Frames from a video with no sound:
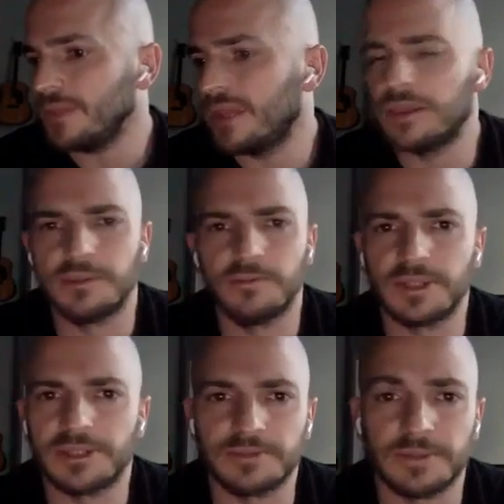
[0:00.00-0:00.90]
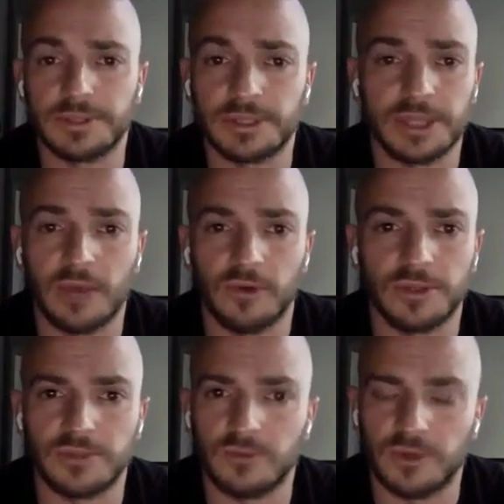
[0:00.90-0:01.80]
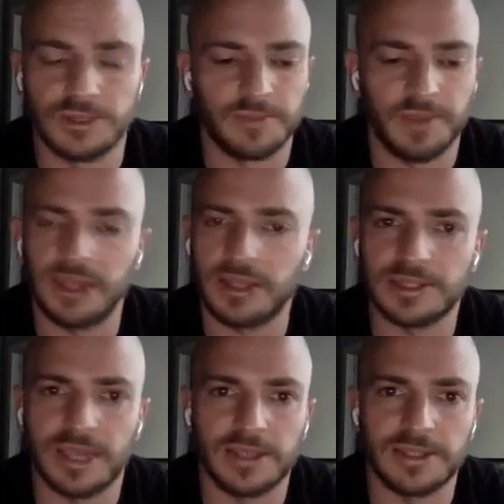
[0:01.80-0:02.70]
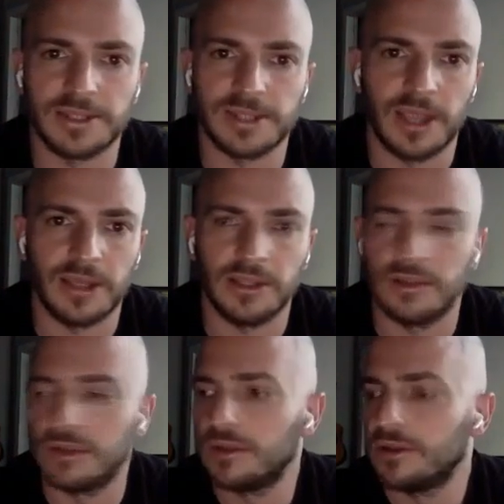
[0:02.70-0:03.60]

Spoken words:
And then my symptoms just got worse and worse: panic attacks, anxiety,